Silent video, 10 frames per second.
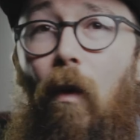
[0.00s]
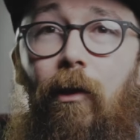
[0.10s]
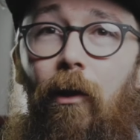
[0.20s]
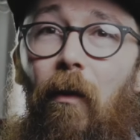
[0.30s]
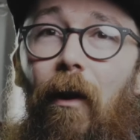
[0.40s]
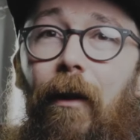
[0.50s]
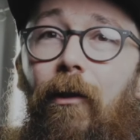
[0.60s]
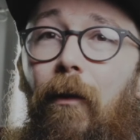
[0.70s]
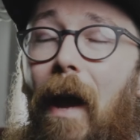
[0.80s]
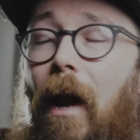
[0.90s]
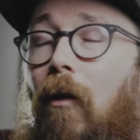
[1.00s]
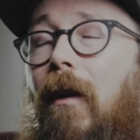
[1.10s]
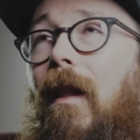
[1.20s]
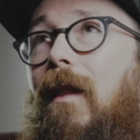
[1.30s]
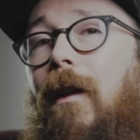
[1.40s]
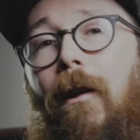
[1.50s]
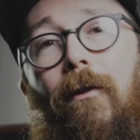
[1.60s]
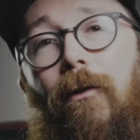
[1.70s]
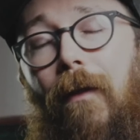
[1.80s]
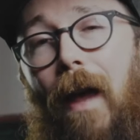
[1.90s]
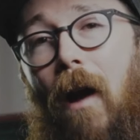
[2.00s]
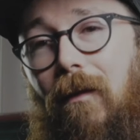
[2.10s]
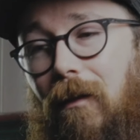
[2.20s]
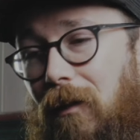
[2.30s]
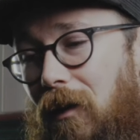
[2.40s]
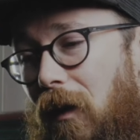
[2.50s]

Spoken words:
super into back around like the year 2000. So